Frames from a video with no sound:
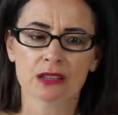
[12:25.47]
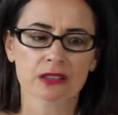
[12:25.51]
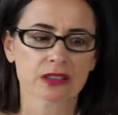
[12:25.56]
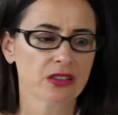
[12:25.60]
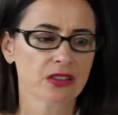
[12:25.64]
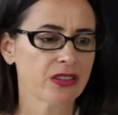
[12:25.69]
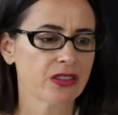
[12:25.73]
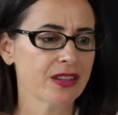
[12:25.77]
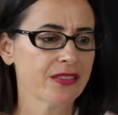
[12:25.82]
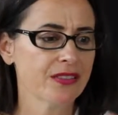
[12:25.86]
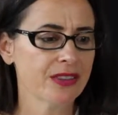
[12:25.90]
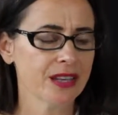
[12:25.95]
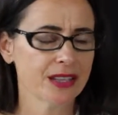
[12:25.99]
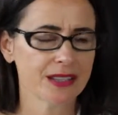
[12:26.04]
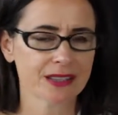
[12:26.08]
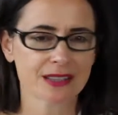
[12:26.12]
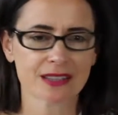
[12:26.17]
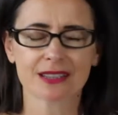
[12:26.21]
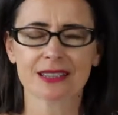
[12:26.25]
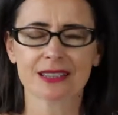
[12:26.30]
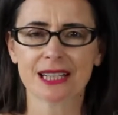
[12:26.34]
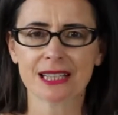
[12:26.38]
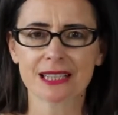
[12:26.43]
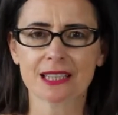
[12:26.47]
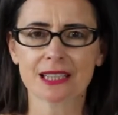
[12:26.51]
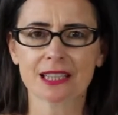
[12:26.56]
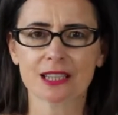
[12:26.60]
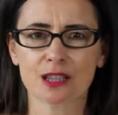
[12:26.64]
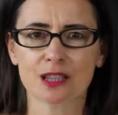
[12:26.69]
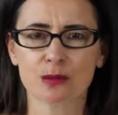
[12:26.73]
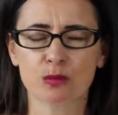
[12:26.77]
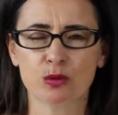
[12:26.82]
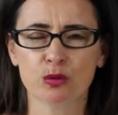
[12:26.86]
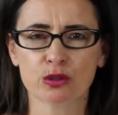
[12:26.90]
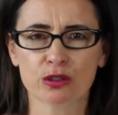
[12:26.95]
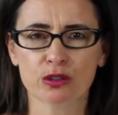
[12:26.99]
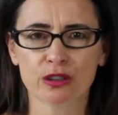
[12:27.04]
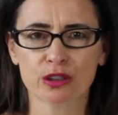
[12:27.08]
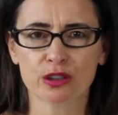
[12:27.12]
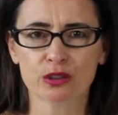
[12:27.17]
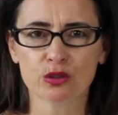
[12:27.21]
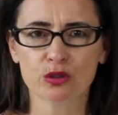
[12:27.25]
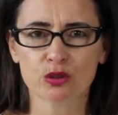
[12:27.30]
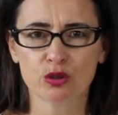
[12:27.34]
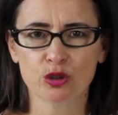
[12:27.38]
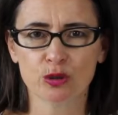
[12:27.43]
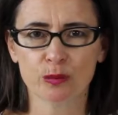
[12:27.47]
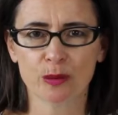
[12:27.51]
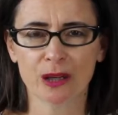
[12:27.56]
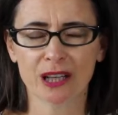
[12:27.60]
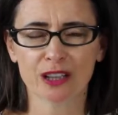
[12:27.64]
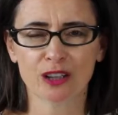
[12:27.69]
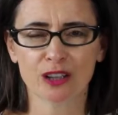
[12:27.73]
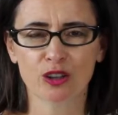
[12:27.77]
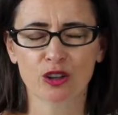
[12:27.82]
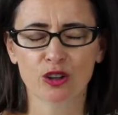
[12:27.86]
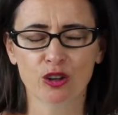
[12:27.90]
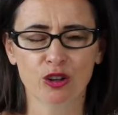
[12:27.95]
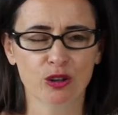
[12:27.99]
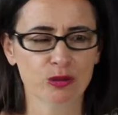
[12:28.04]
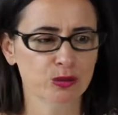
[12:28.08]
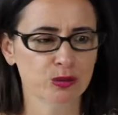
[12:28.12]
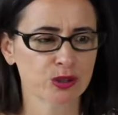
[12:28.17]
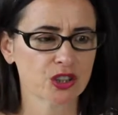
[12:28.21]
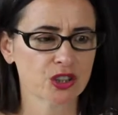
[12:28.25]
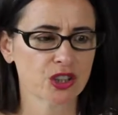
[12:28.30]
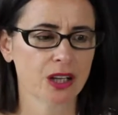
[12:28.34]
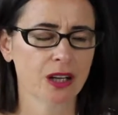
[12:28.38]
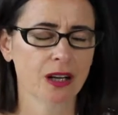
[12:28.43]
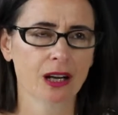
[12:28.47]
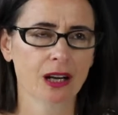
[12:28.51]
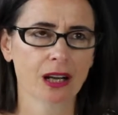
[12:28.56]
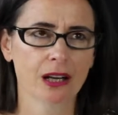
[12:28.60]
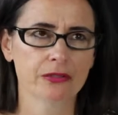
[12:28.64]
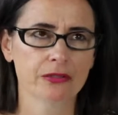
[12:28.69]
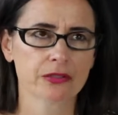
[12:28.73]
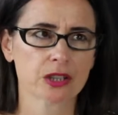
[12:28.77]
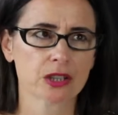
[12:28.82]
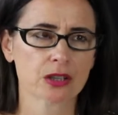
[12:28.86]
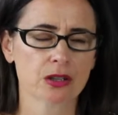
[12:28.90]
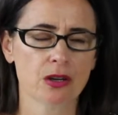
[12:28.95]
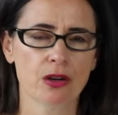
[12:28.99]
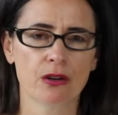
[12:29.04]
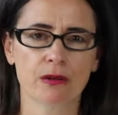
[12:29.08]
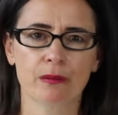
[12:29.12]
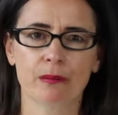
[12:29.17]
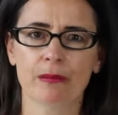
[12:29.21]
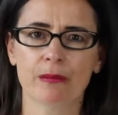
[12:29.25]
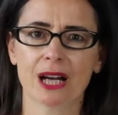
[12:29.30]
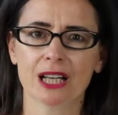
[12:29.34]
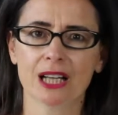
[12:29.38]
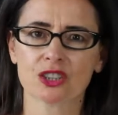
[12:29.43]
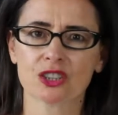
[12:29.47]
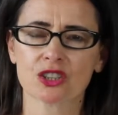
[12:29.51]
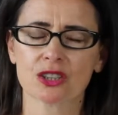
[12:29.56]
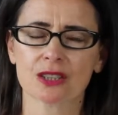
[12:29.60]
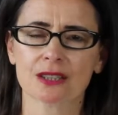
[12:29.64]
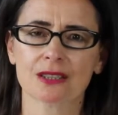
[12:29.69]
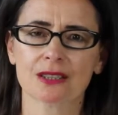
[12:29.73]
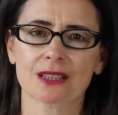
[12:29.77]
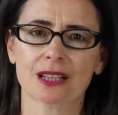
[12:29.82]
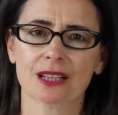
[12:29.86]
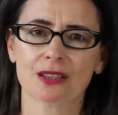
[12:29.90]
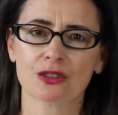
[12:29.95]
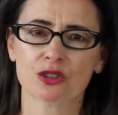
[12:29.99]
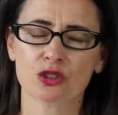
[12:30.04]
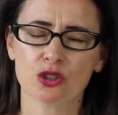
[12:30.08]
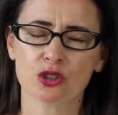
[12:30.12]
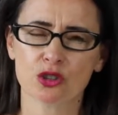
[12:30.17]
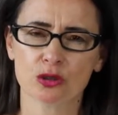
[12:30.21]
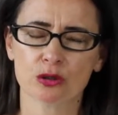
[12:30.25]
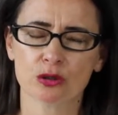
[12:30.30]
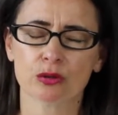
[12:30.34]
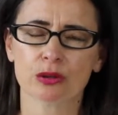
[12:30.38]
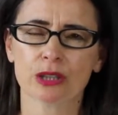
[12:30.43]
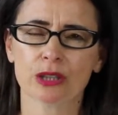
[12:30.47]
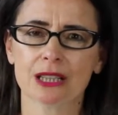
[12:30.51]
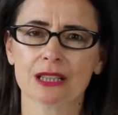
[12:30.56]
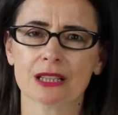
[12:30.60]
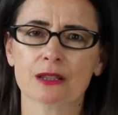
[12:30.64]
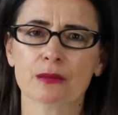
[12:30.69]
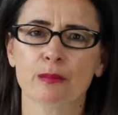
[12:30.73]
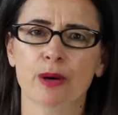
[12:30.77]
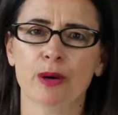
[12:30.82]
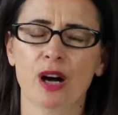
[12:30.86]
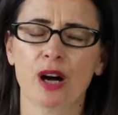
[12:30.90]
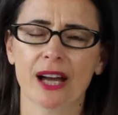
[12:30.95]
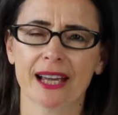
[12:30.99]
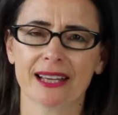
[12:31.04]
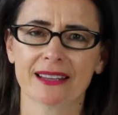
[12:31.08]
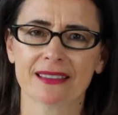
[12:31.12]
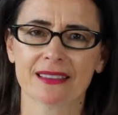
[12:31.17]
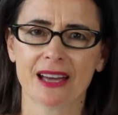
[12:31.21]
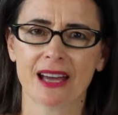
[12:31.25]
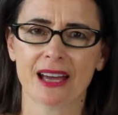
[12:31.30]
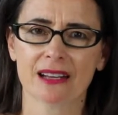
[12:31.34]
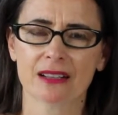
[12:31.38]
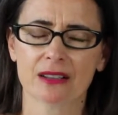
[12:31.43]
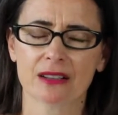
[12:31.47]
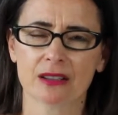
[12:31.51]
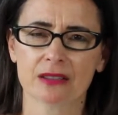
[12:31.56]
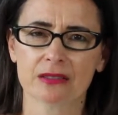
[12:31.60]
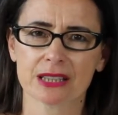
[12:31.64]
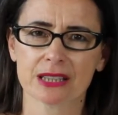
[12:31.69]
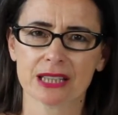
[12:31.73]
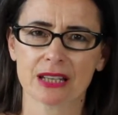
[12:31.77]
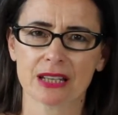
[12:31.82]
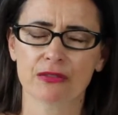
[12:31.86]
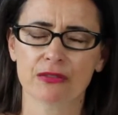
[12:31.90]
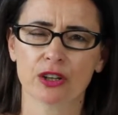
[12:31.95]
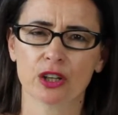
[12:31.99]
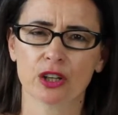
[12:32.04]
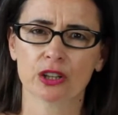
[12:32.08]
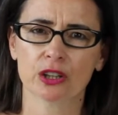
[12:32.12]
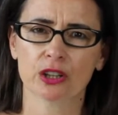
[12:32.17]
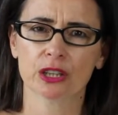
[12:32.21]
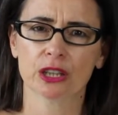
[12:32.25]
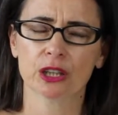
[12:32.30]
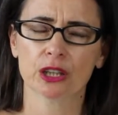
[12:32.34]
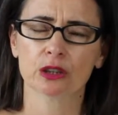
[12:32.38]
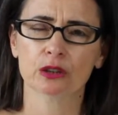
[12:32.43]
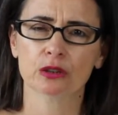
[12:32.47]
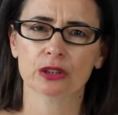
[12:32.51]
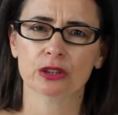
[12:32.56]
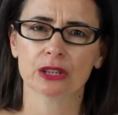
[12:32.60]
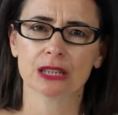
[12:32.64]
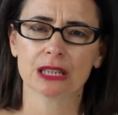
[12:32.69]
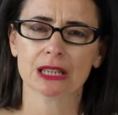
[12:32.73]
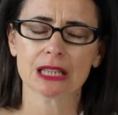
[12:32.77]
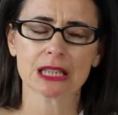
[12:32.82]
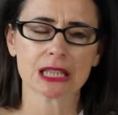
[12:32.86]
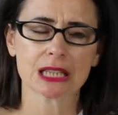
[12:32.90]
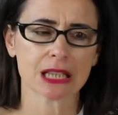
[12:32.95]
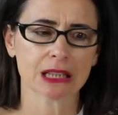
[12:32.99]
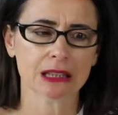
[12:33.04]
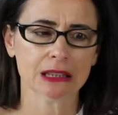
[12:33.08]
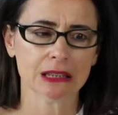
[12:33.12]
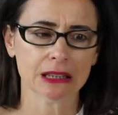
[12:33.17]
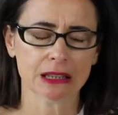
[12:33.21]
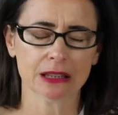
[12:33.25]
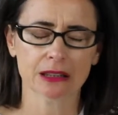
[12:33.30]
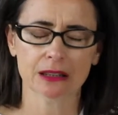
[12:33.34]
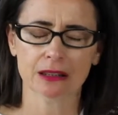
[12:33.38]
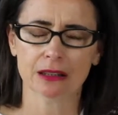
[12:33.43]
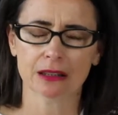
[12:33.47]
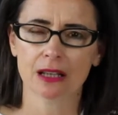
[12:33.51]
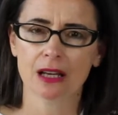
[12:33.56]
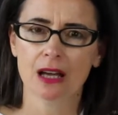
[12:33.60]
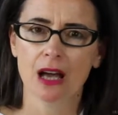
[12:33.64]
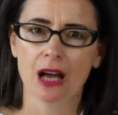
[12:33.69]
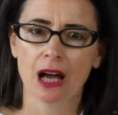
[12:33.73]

So then there's the Destiny book that I talk about a lot, which I love so much, and you should look into buying that, and I'll see if I can include it into the link.